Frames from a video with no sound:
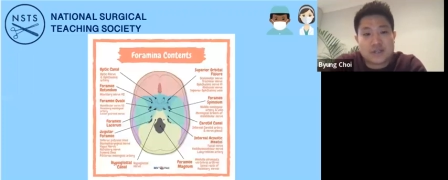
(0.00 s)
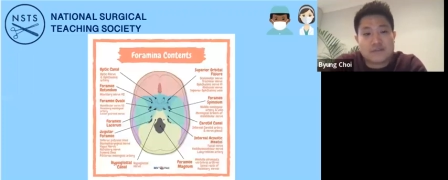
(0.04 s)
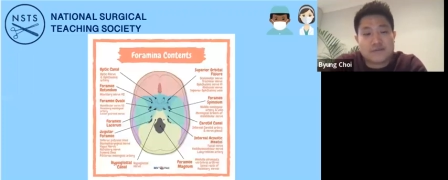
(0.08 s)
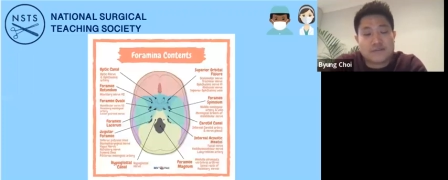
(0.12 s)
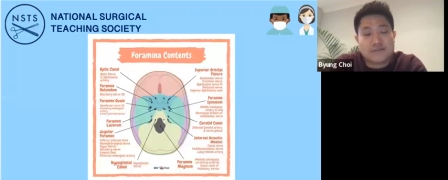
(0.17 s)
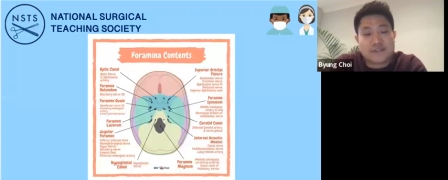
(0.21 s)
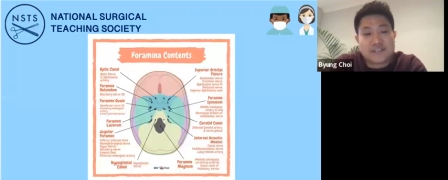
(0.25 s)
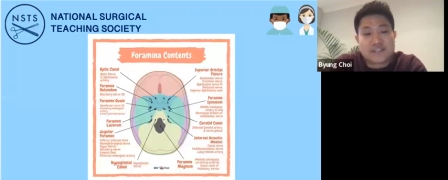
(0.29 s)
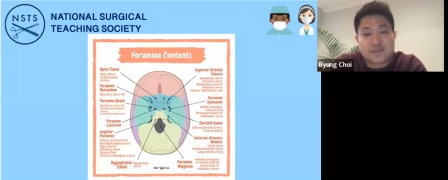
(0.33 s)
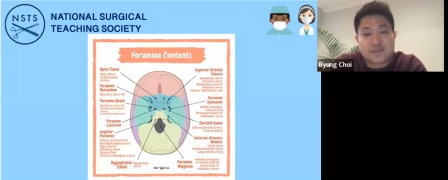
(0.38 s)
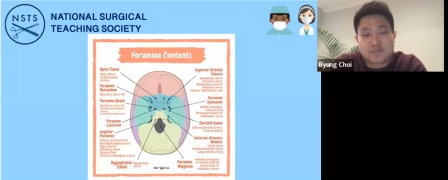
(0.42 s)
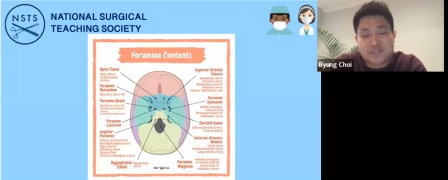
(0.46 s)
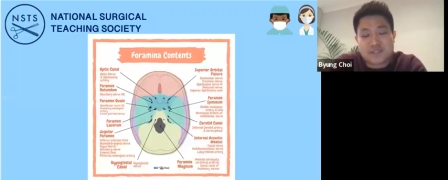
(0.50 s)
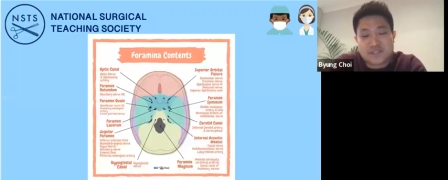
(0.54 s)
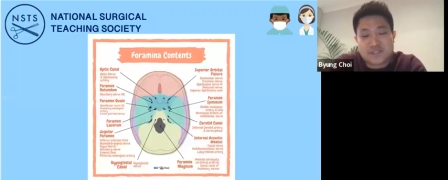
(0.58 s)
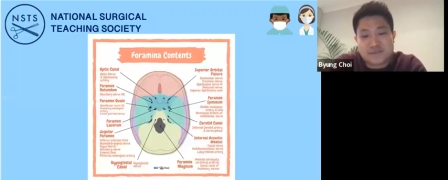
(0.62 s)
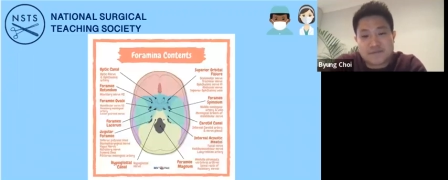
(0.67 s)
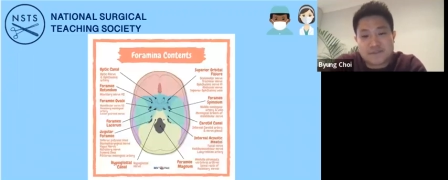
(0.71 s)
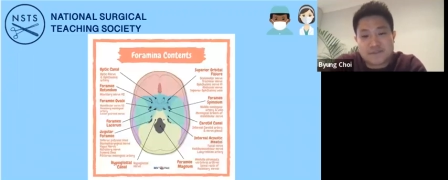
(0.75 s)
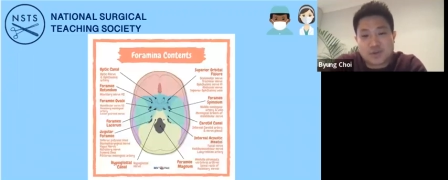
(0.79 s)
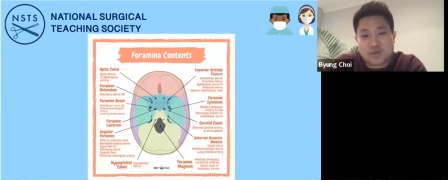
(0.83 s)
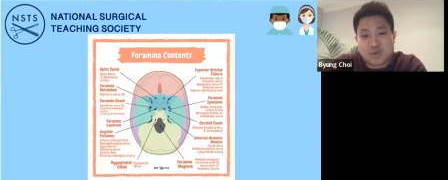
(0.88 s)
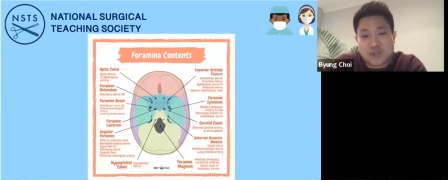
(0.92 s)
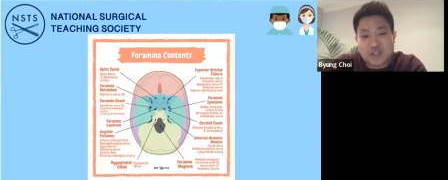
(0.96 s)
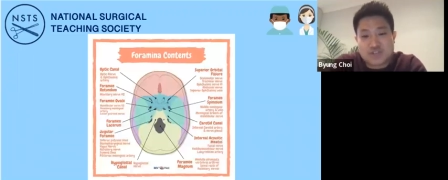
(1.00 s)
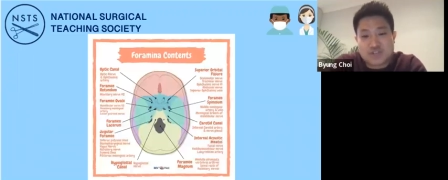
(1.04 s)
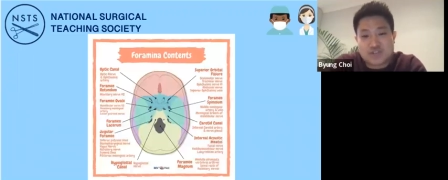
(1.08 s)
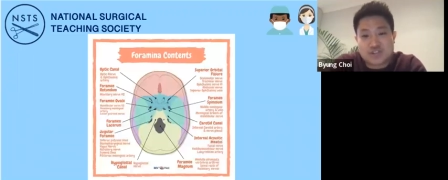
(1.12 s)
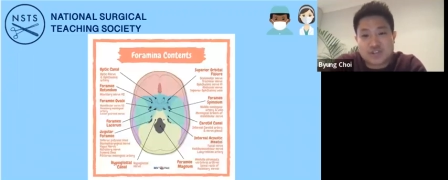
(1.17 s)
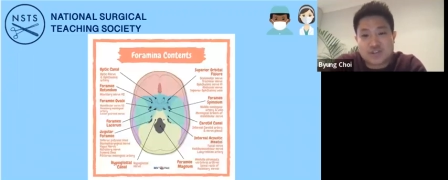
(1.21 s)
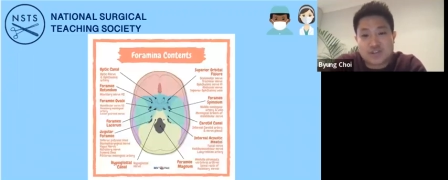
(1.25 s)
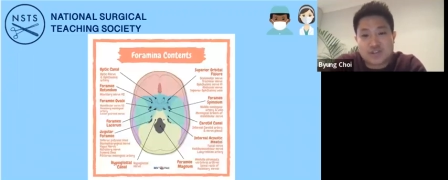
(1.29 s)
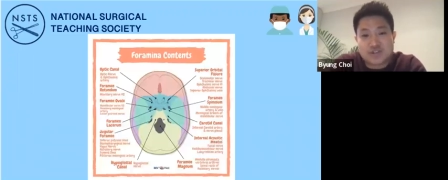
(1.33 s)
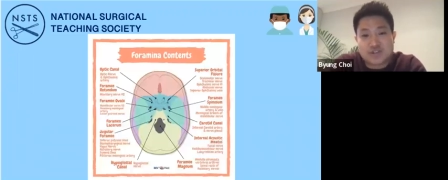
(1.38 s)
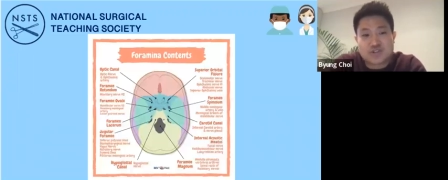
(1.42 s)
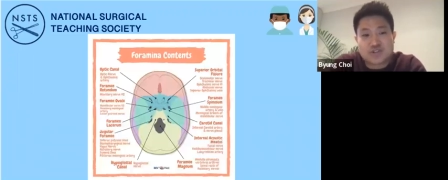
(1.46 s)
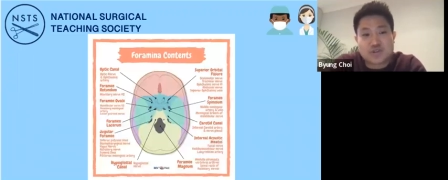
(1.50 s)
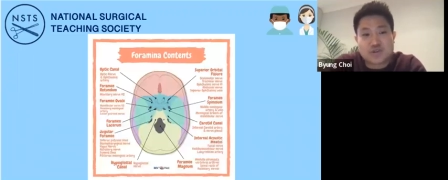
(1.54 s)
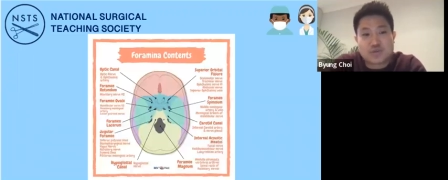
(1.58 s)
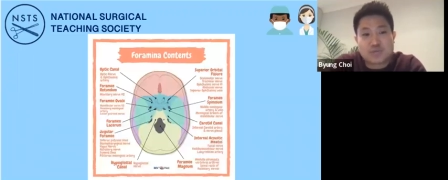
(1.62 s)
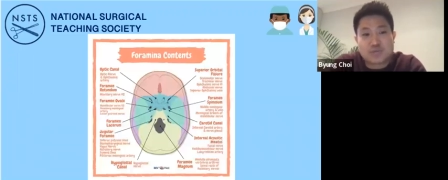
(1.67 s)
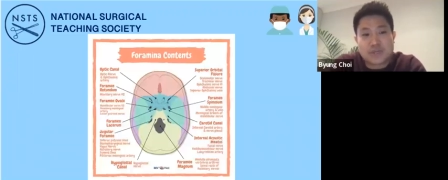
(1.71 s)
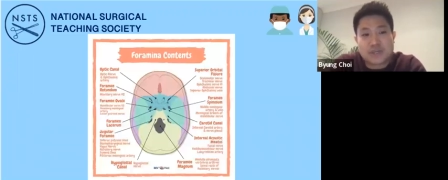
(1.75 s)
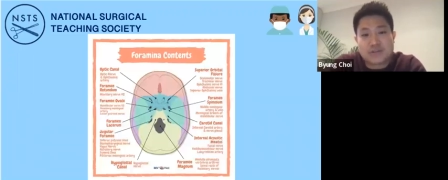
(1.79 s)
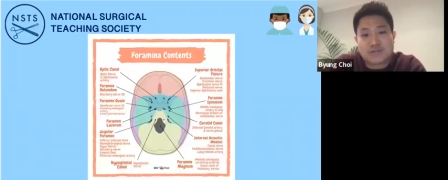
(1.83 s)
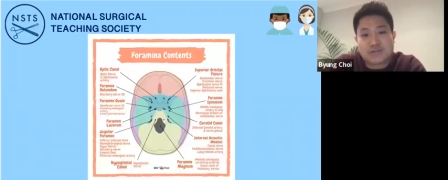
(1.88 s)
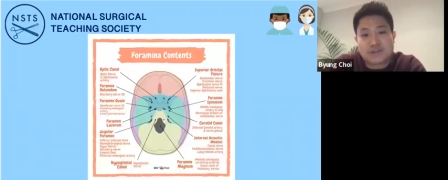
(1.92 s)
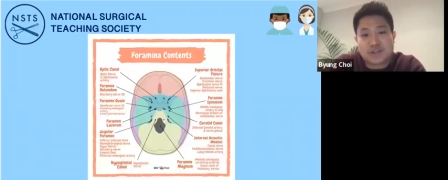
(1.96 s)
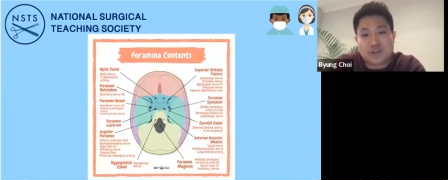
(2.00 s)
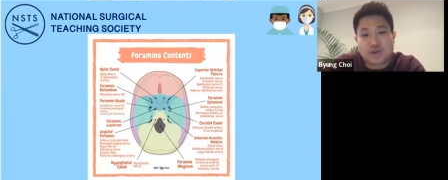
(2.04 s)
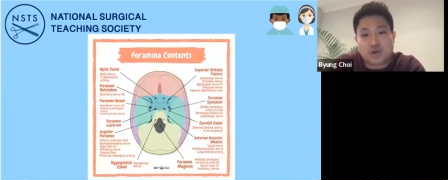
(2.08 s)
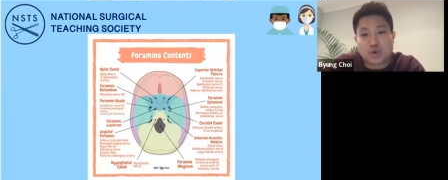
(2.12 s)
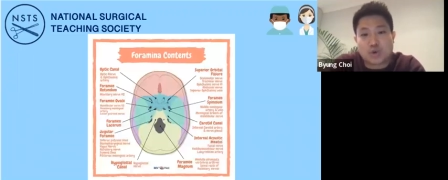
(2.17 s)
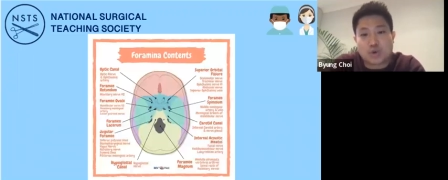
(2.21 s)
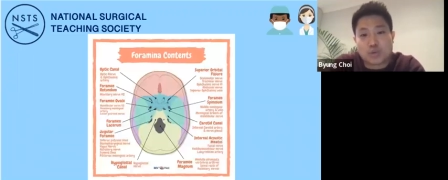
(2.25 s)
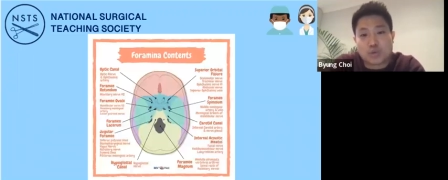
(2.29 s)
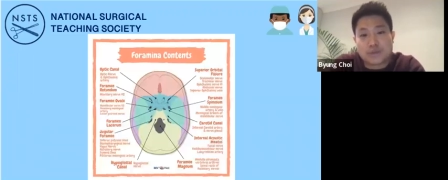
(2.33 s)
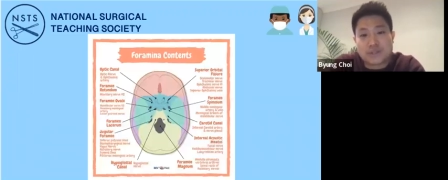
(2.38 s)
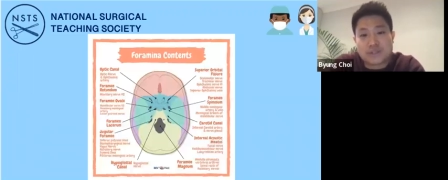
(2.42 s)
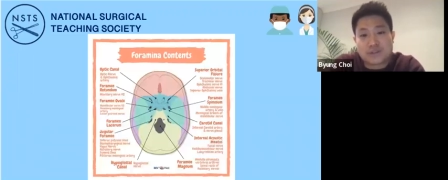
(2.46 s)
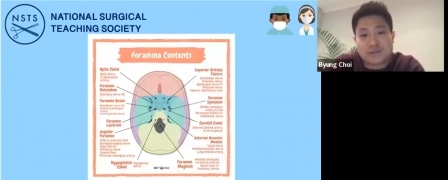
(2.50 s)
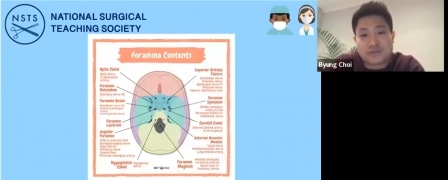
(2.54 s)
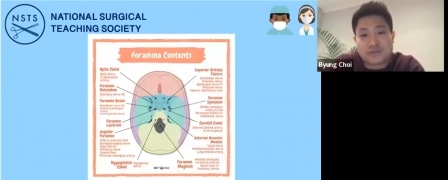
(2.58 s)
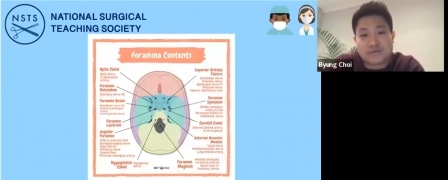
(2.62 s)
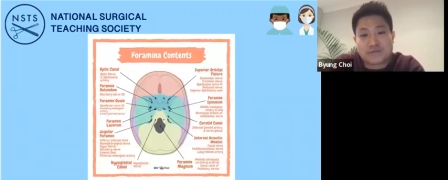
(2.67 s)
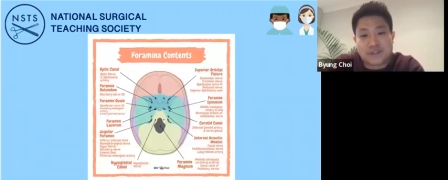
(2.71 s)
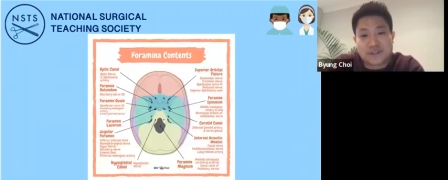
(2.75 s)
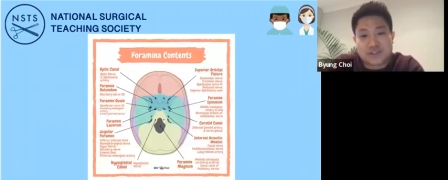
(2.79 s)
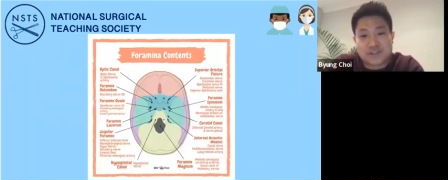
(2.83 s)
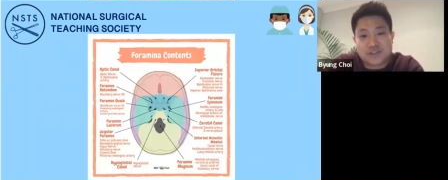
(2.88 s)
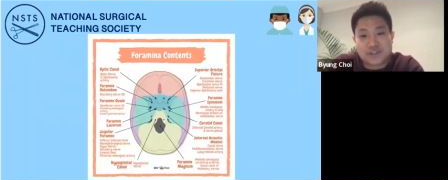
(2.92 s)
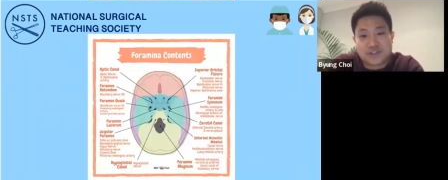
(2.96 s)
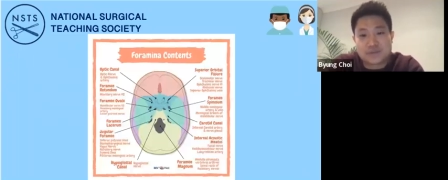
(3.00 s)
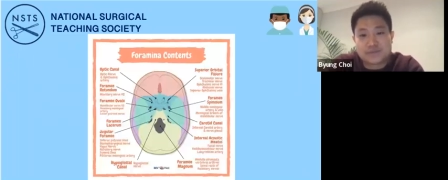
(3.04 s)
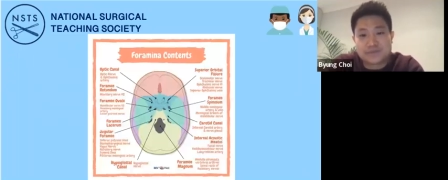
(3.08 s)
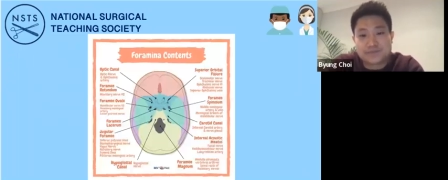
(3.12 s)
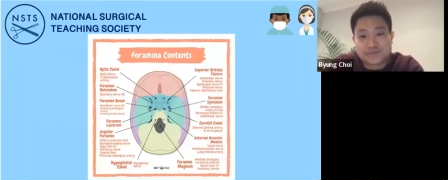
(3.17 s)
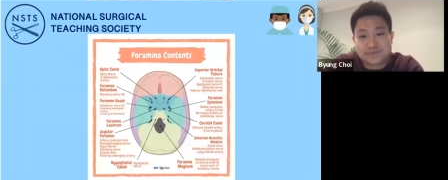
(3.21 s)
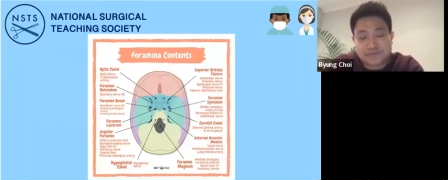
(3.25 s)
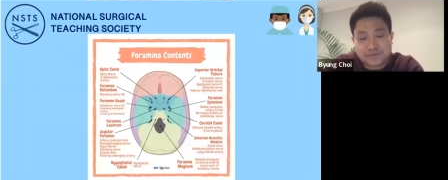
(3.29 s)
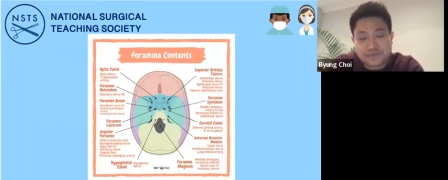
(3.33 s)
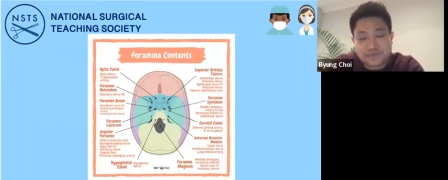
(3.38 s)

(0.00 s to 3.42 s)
for this specific question, the superior orbital fissure,